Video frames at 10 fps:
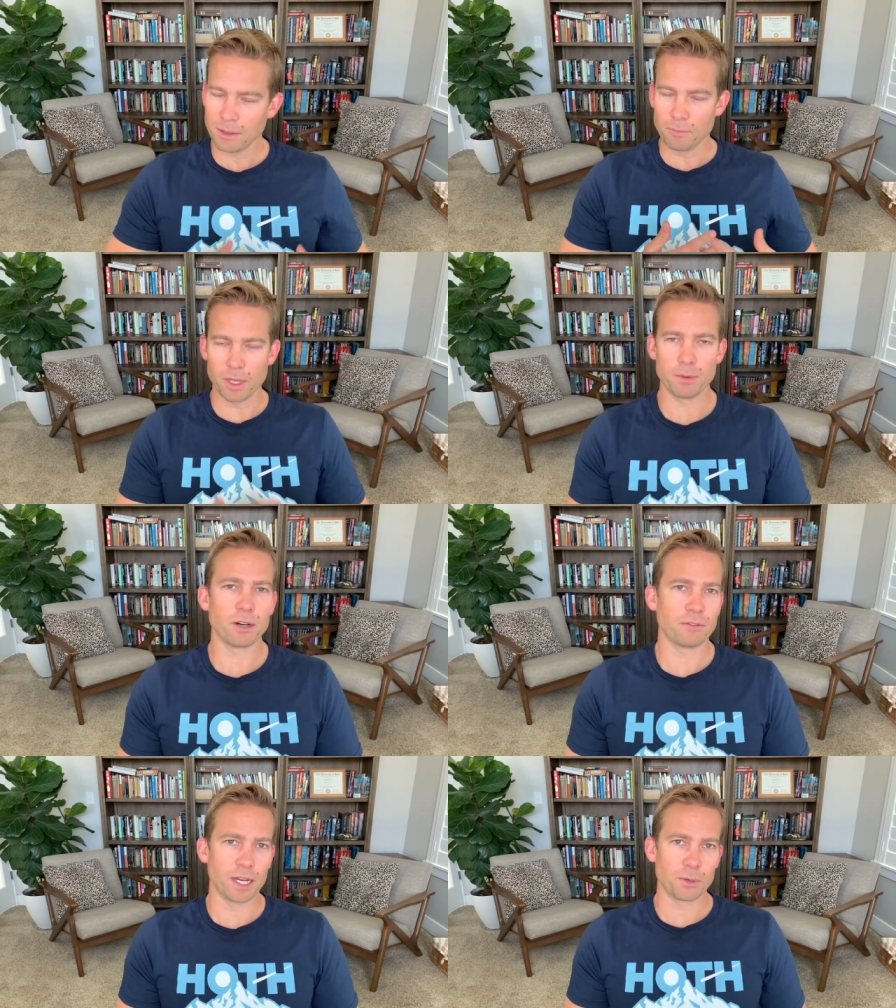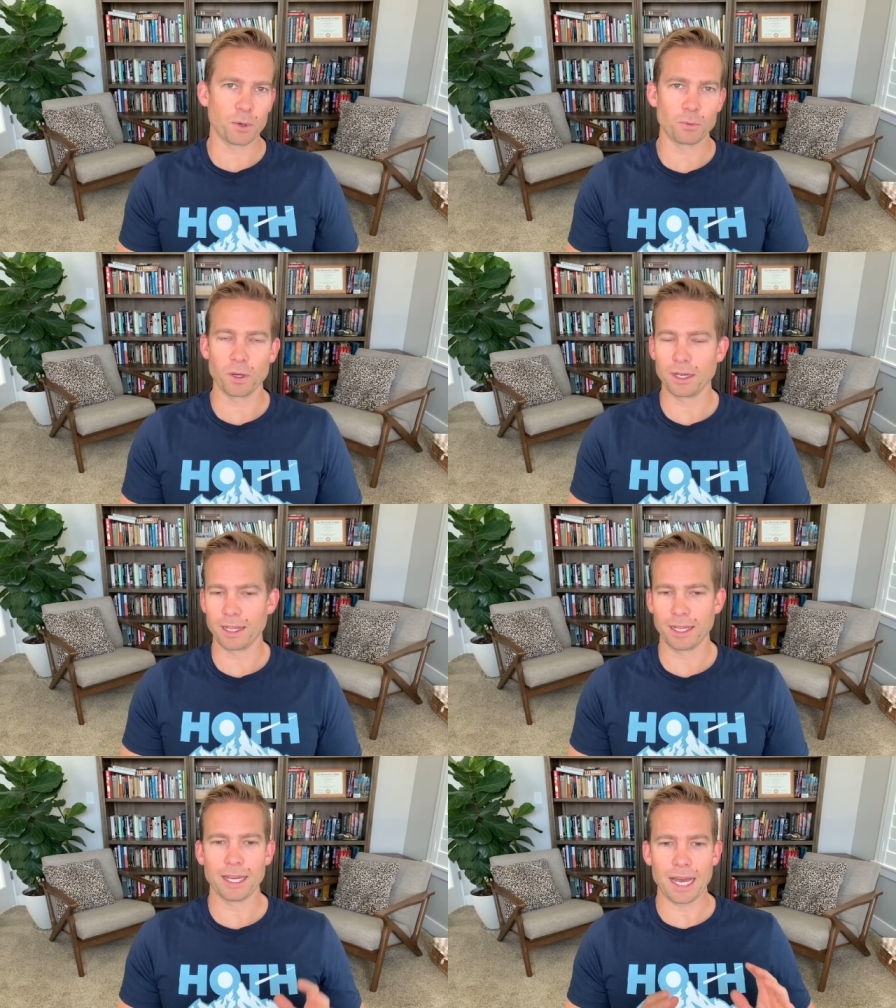Maybe I'll find one
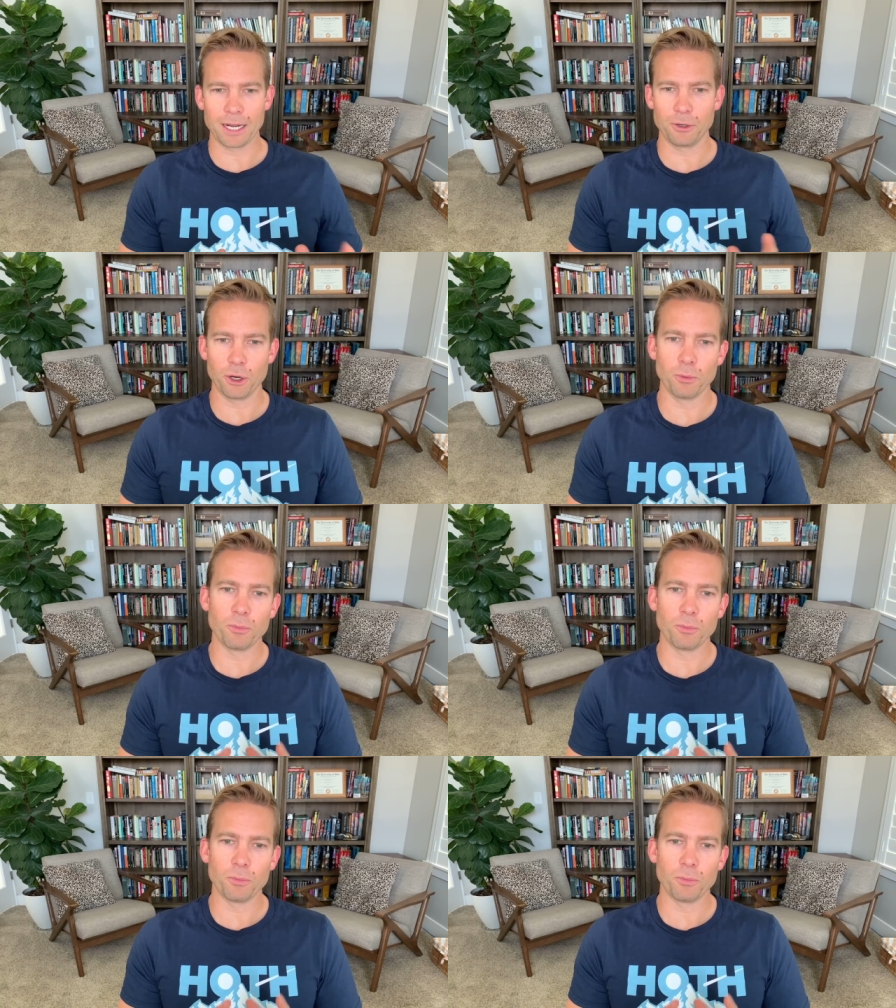day, I don't know.